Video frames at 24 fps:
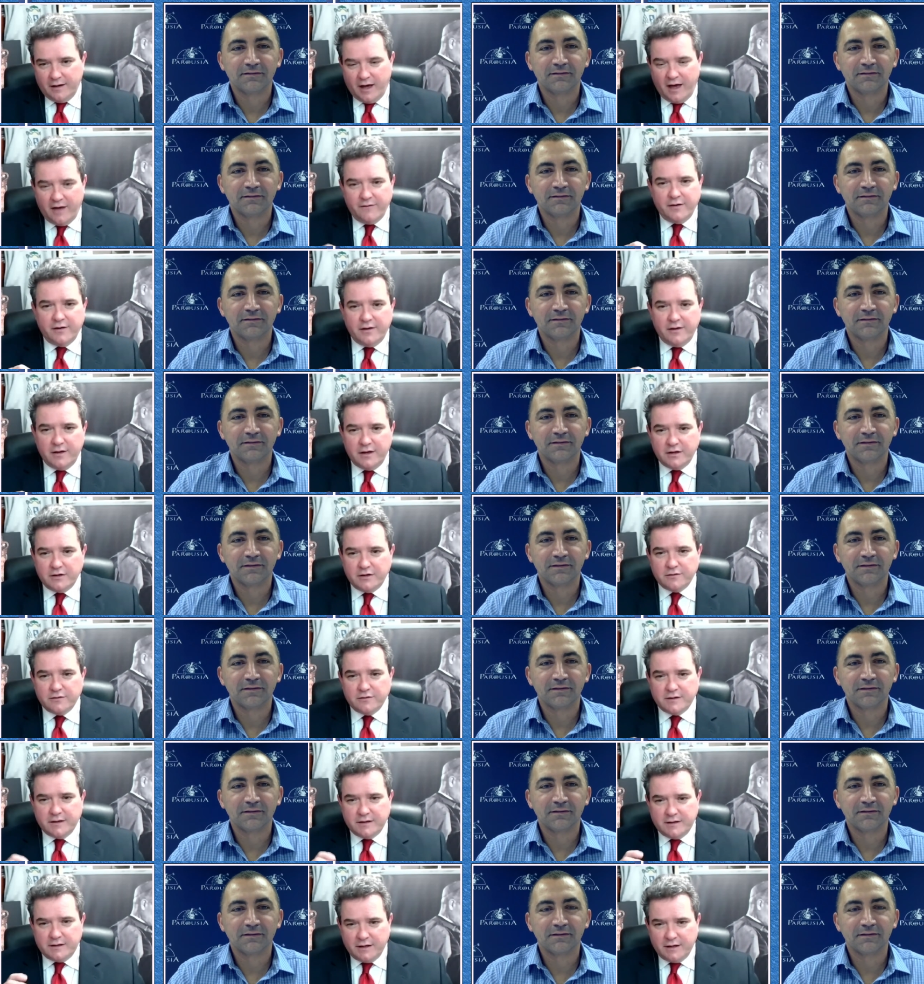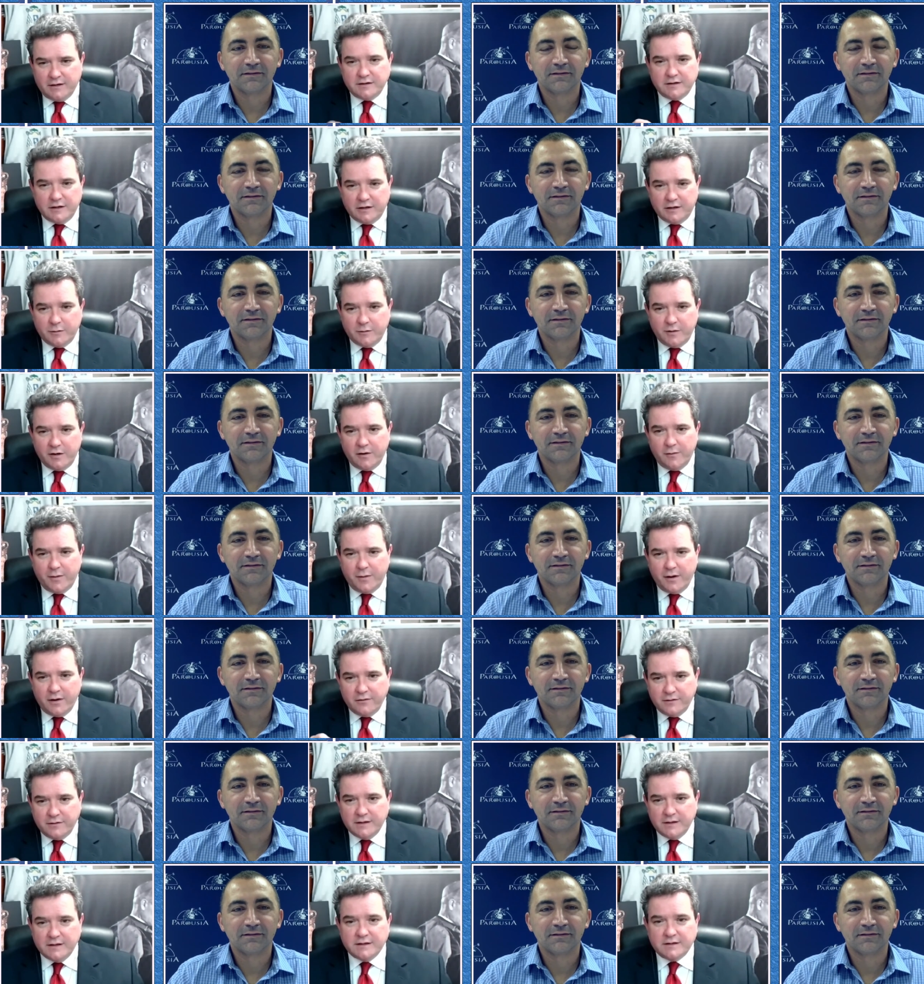Speaker 1: I'm very interested. Tell us a little bit
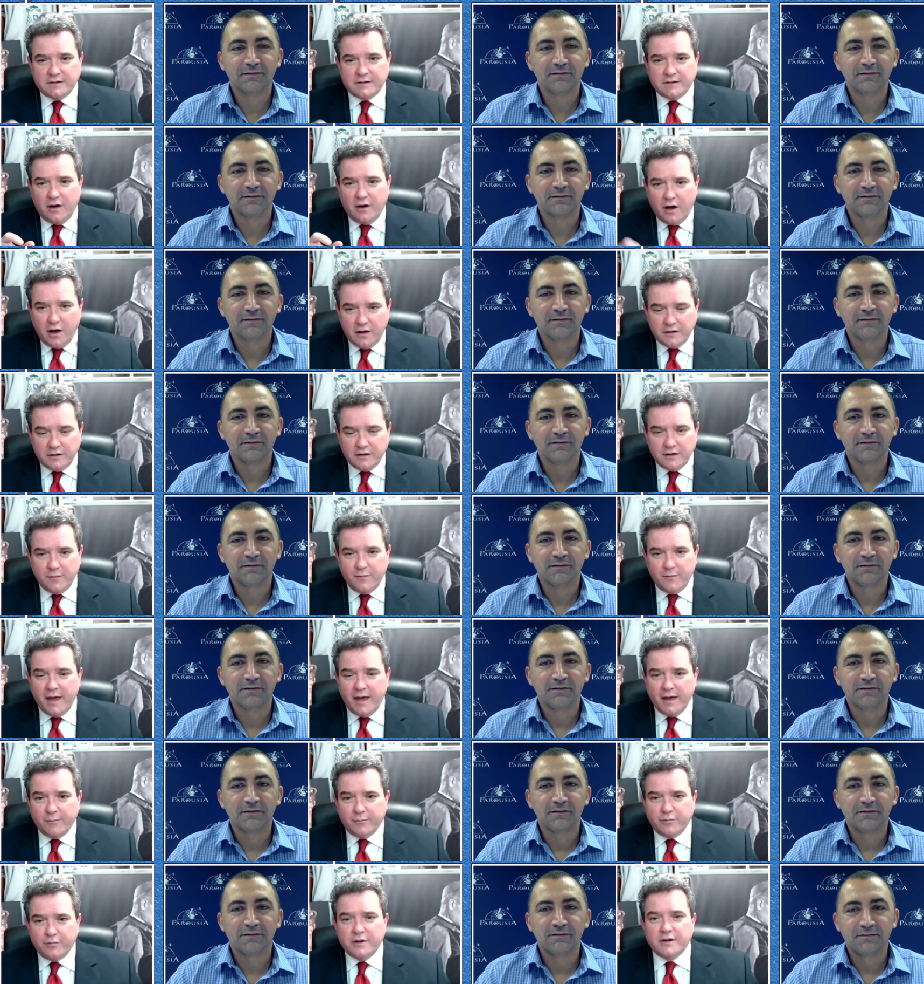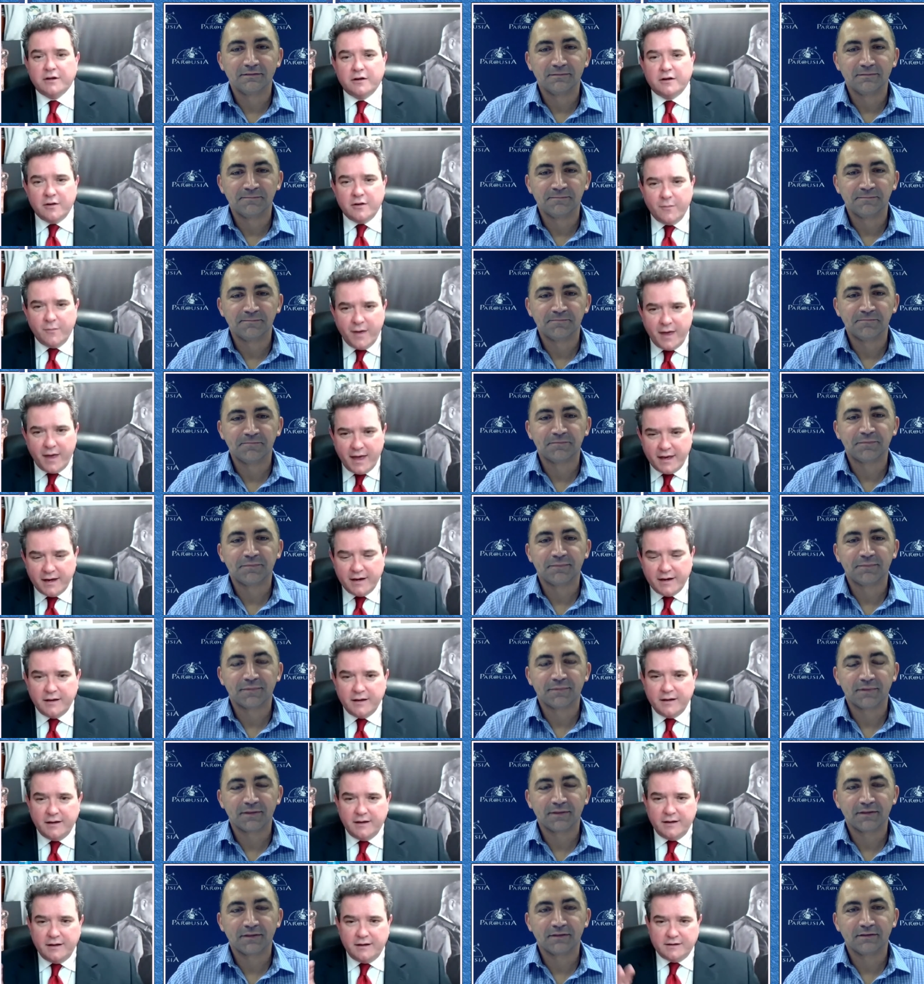about this on-demand, print-on-demand
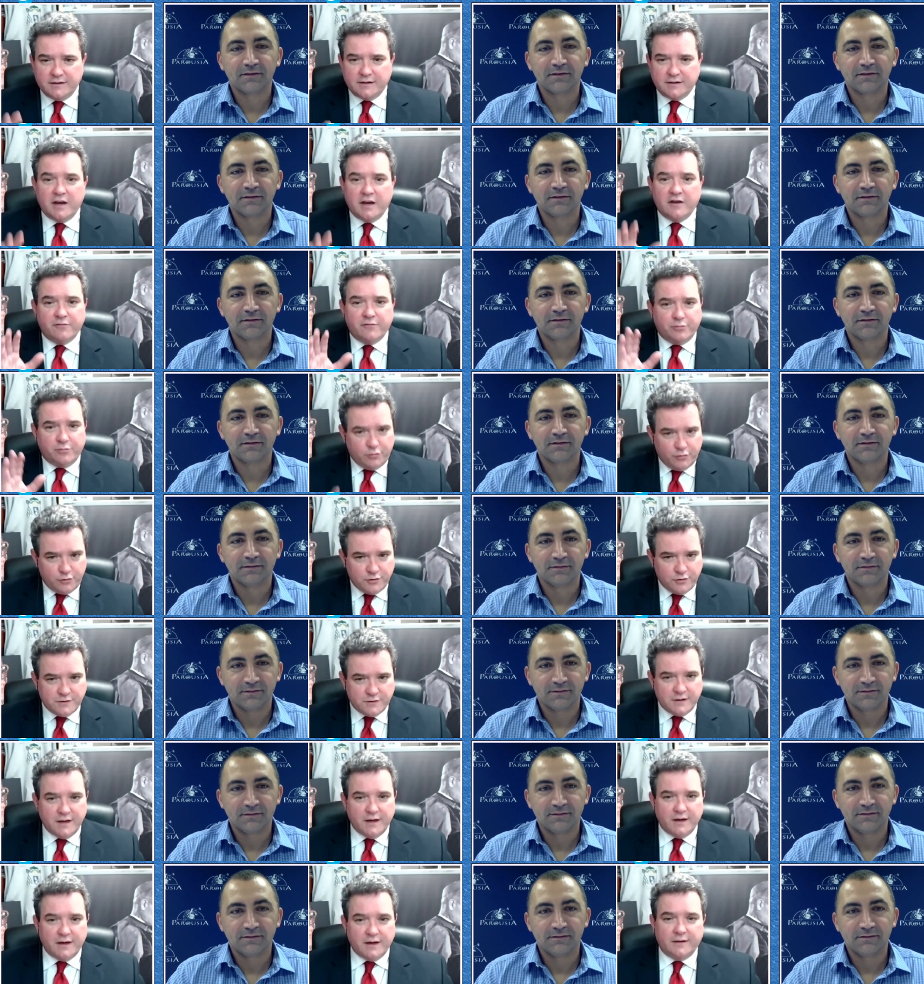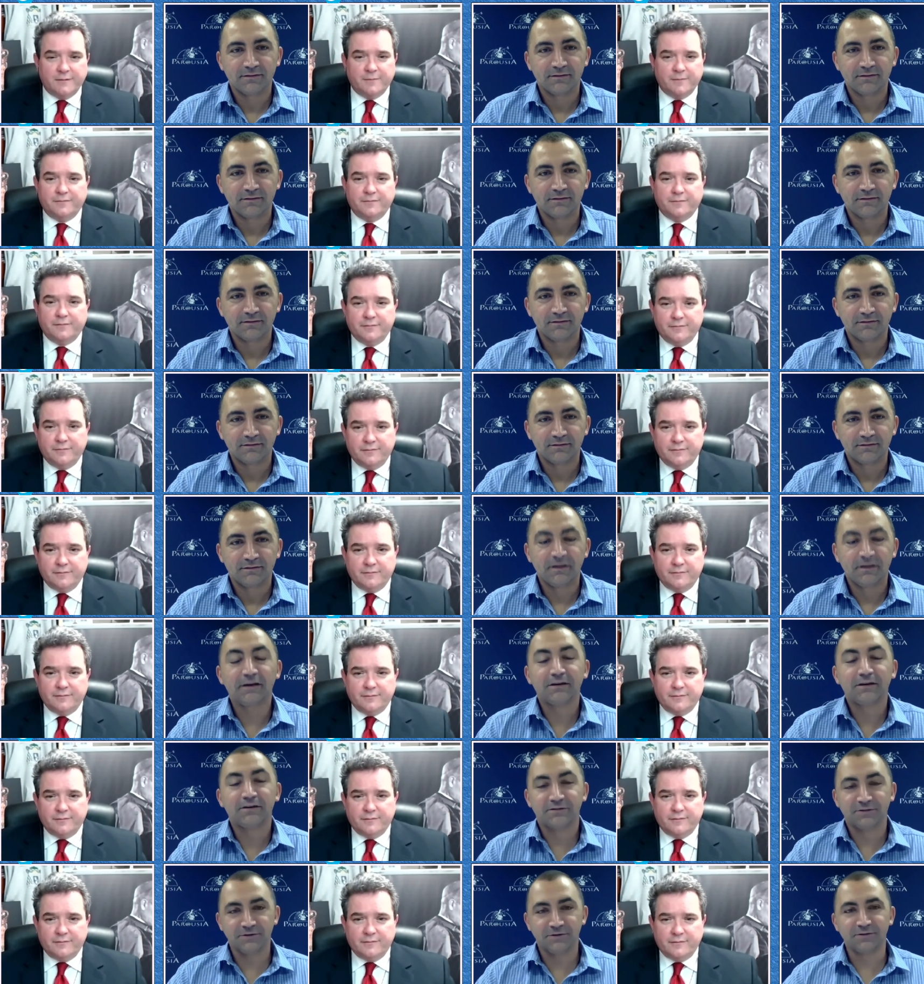side of Parousia.
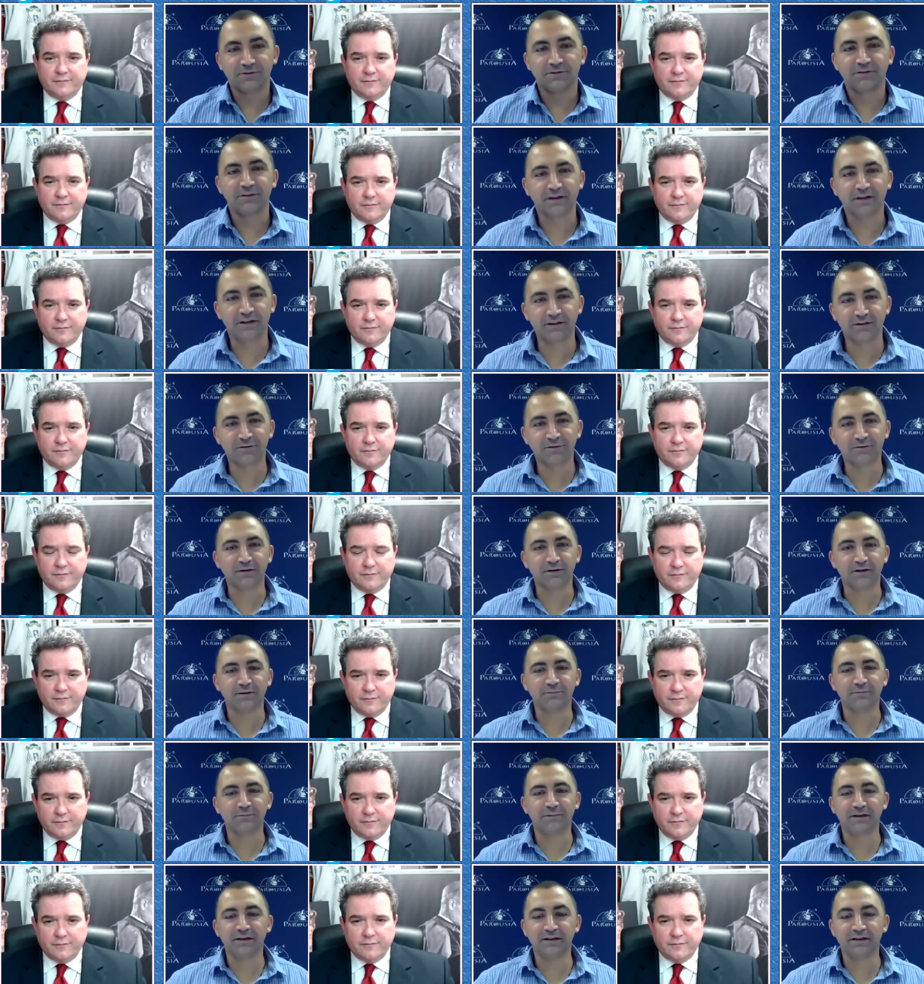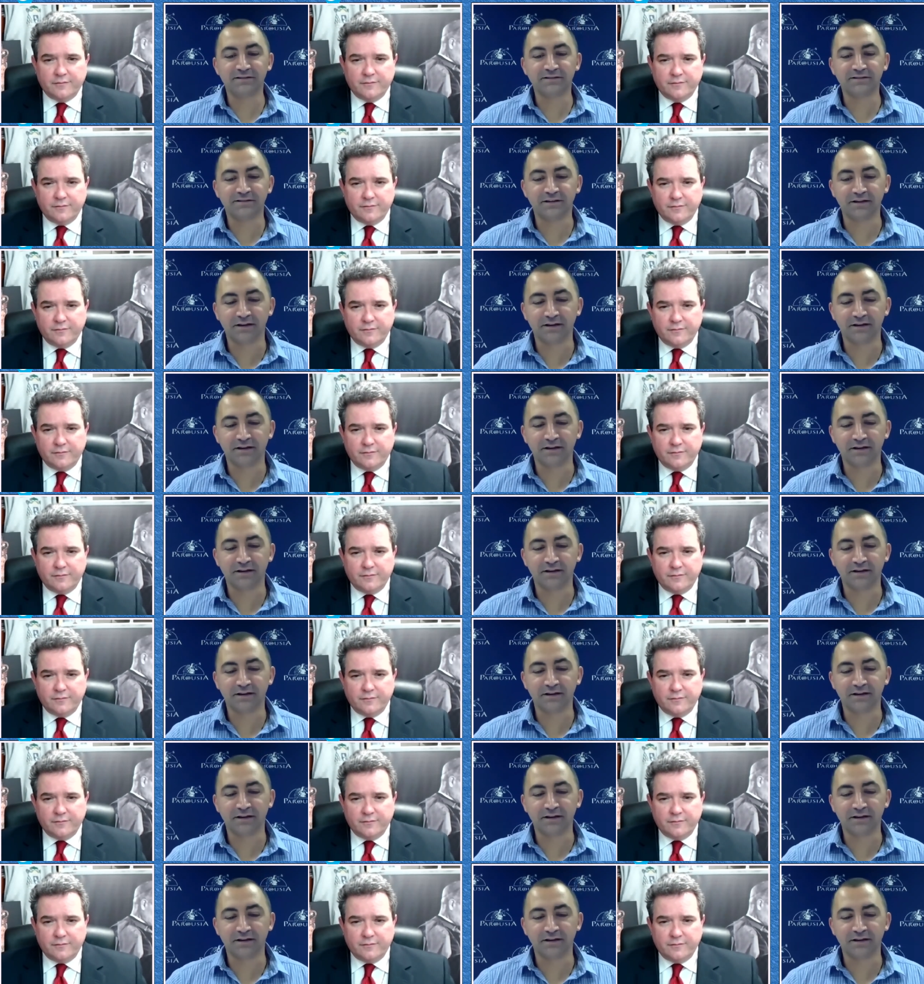
Speaker 2: Yeah, sure. Thank you. It is